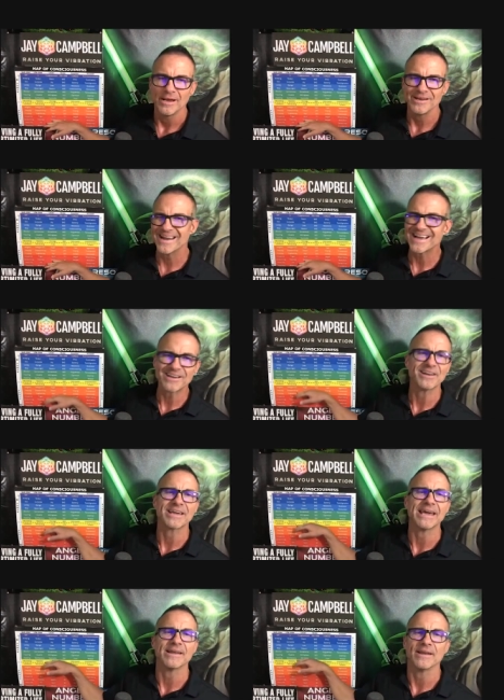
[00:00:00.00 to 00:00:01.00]
you're not going to
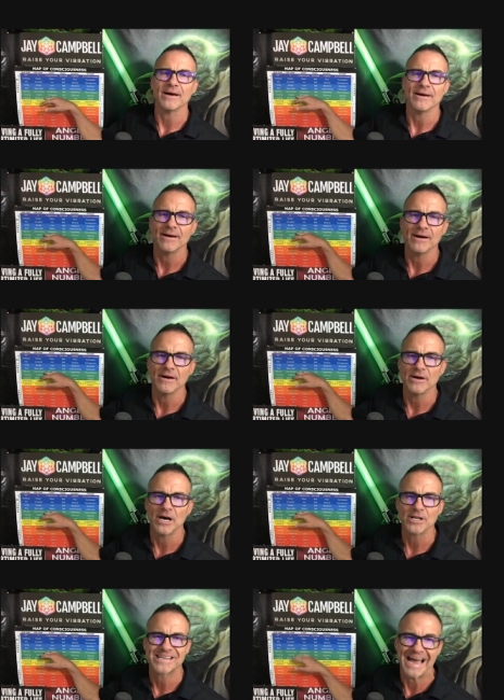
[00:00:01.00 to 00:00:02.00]
get
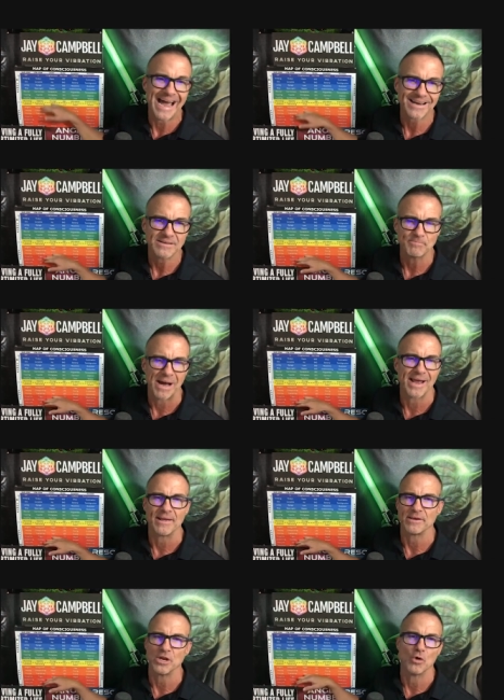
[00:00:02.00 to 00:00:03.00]
attacked by,
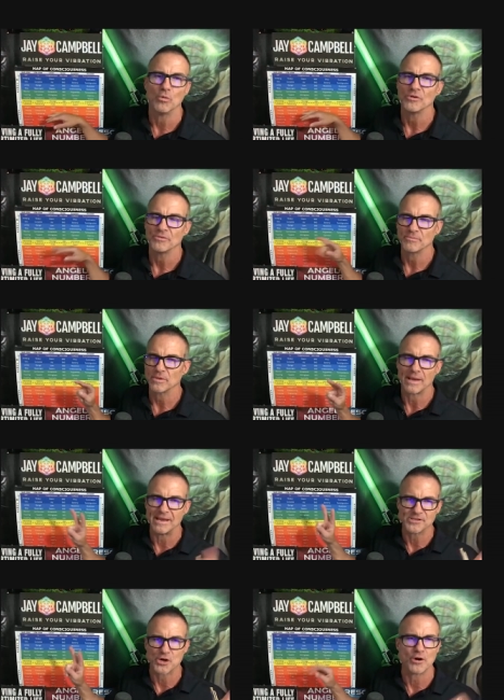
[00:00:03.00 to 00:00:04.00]
you know,
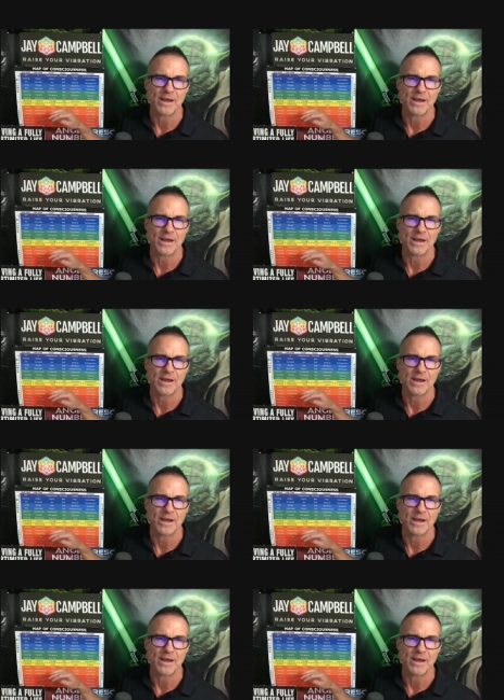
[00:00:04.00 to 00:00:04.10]
insert